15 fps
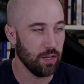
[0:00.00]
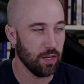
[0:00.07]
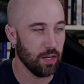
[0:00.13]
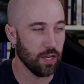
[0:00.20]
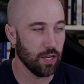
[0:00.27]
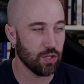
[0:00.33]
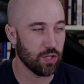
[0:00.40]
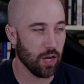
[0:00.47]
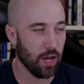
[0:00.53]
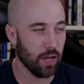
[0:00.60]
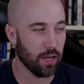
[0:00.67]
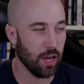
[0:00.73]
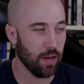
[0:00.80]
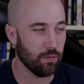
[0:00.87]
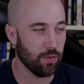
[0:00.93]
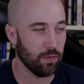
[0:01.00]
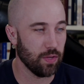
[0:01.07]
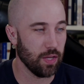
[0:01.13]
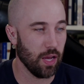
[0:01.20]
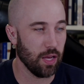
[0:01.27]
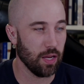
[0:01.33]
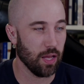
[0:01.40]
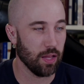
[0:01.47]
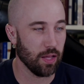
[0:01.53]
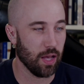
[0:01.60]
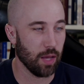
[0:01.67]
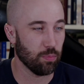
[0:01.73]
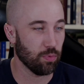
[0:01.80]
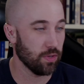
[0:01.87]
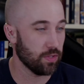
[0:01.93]
in John 8:58 and the
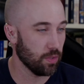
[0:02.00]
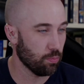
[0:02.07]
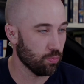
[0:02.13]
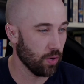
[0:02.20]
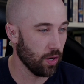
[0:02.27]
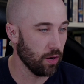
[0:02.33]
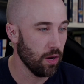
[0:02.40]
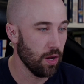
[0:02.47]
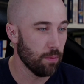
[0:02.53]
high priestly prayer,